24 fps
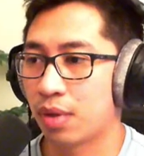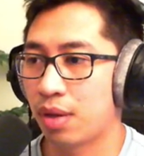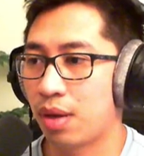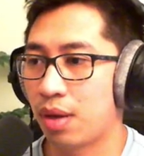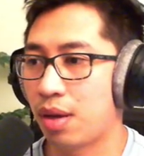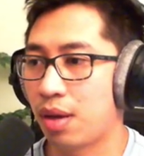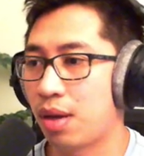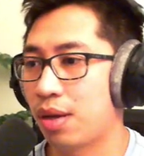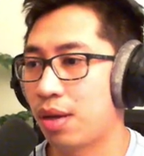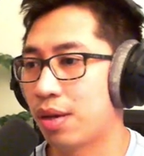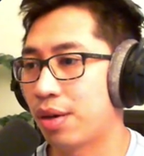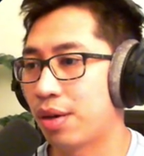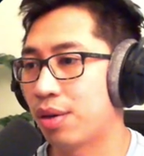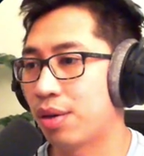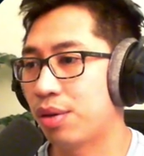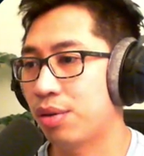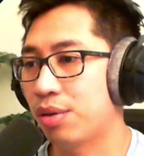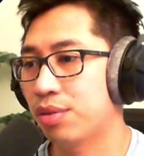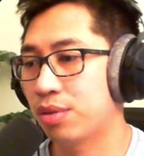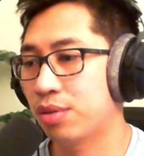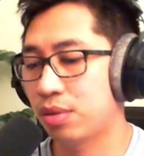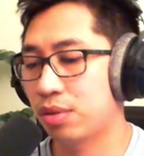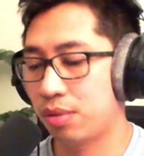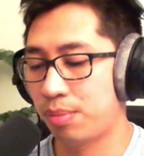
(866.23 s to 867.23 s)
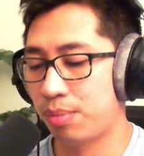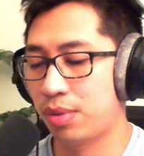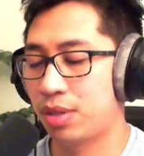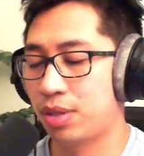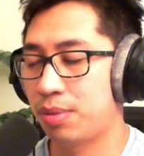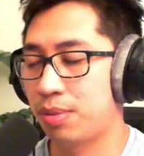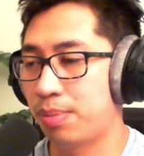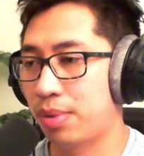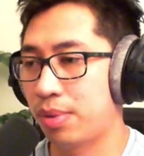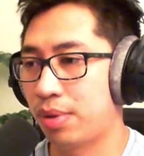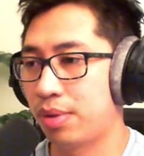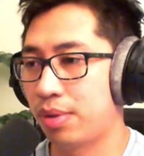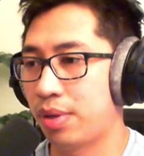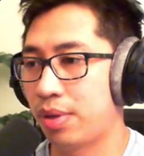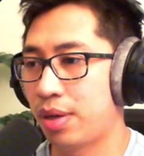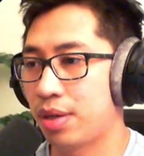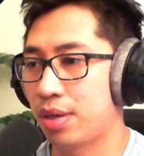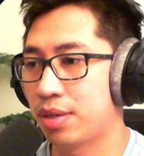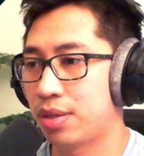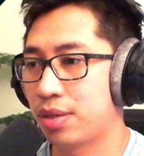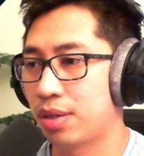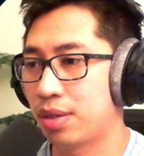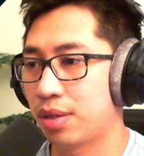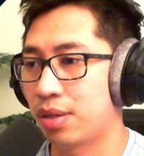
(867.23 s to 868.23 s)
And I also misspelled
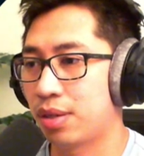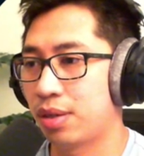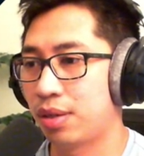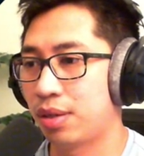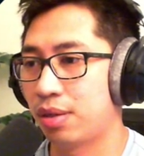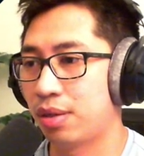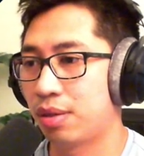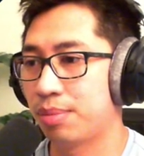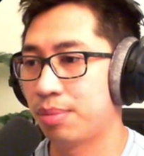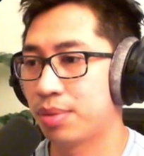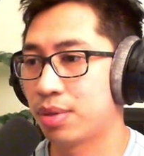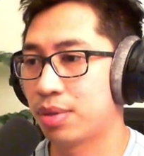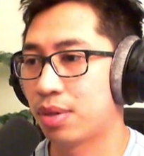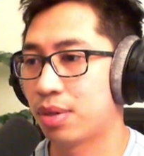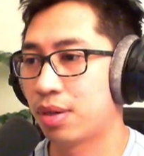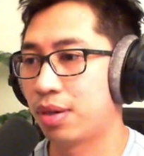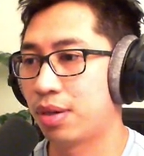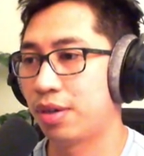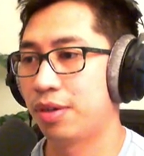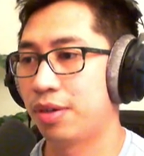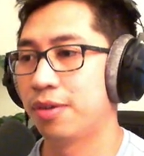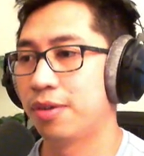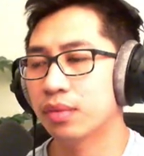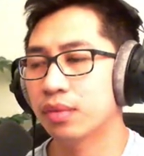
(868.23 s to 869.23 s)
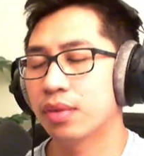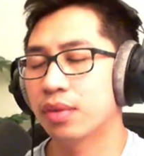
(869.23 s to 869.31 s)
async here. I'm sorry.